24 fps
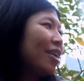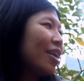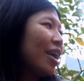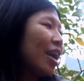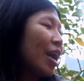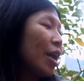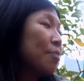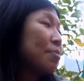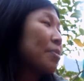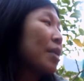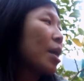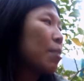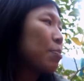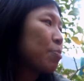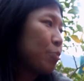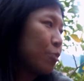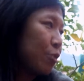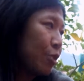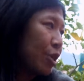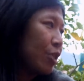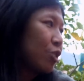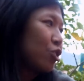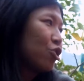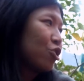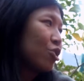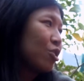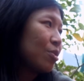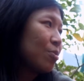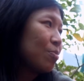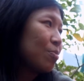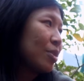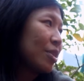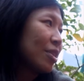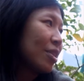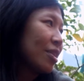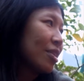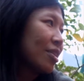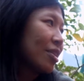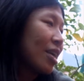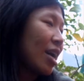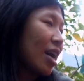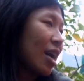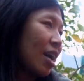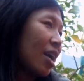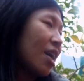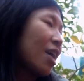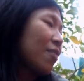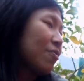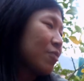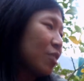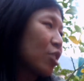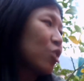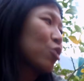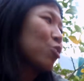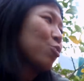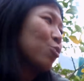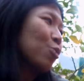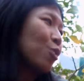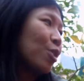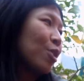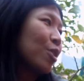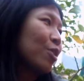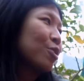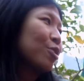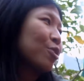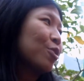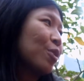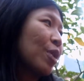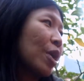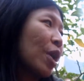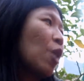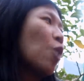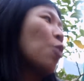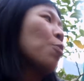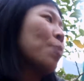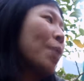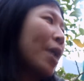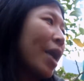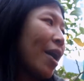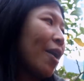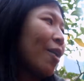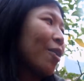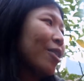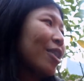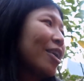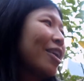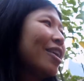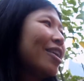I'm that bridge because I have the tool to help out.